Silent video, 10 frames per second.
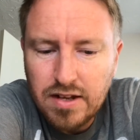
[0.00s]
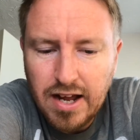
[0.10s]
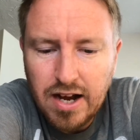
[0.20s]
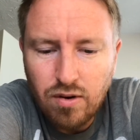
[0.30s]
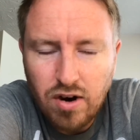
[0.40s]

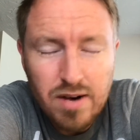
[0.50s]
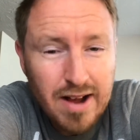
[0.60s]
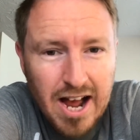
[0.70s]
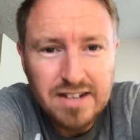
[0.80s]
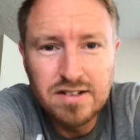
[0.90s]
Now, I'm
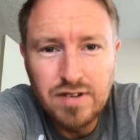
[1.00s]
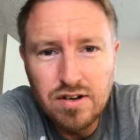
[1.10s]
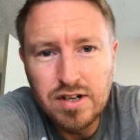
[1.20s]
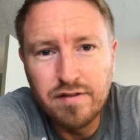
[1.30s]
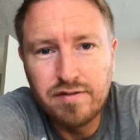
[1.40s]
actively
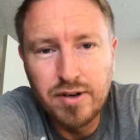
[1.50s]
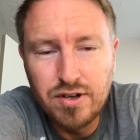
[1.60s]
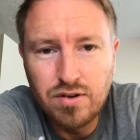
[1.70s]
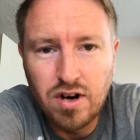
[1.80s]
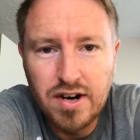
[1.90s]
looking for my
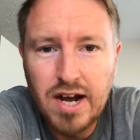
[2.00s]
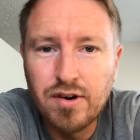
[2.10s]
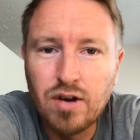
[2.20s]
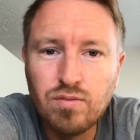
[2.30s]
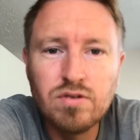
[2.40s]
new car now,
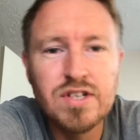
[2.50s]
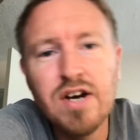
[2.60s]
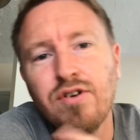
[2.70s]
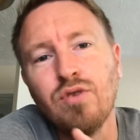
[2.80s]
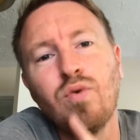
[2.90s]
and I will
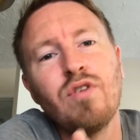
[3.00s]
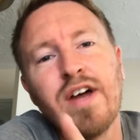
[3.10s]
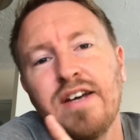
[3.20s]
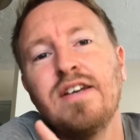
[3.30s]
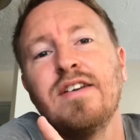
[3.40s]
tell you what
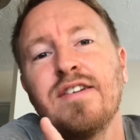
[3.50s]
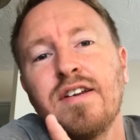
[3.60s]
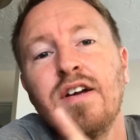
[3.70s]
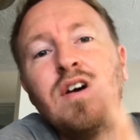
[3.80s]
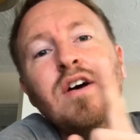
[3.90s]
that is
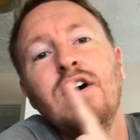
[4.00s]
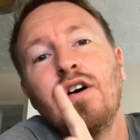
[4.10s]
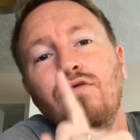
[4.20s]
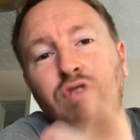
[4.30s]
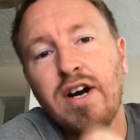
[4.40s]

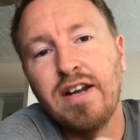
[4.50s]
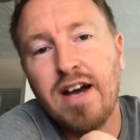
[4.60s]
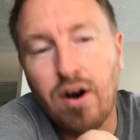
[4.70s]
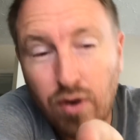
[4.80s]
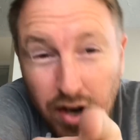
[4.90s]
right
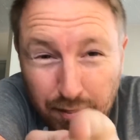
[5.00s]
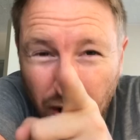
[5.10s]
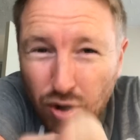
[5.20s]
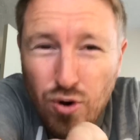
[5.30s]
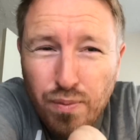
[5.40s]
now. And I'm
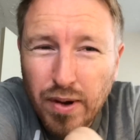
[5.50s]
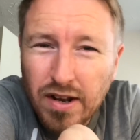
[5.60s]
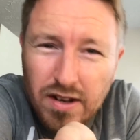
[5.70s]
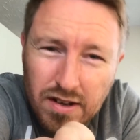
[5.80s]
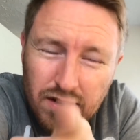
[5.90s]

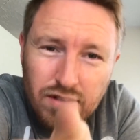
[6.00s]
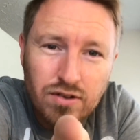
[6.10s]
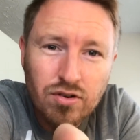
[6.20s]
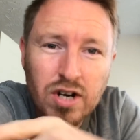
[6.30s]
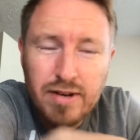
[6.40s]
hoping
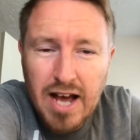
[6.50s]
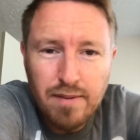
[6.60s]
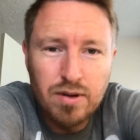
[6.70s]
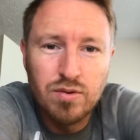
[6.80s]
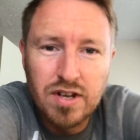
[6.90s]
you're going to be
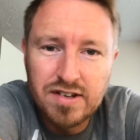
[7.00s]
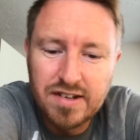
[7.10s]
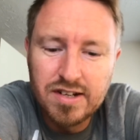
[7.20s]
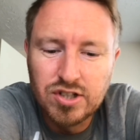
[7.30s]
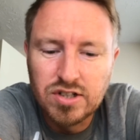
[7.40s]
happy with this
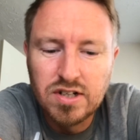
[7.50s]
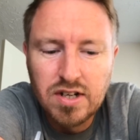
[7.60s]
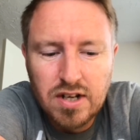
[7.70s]
decision.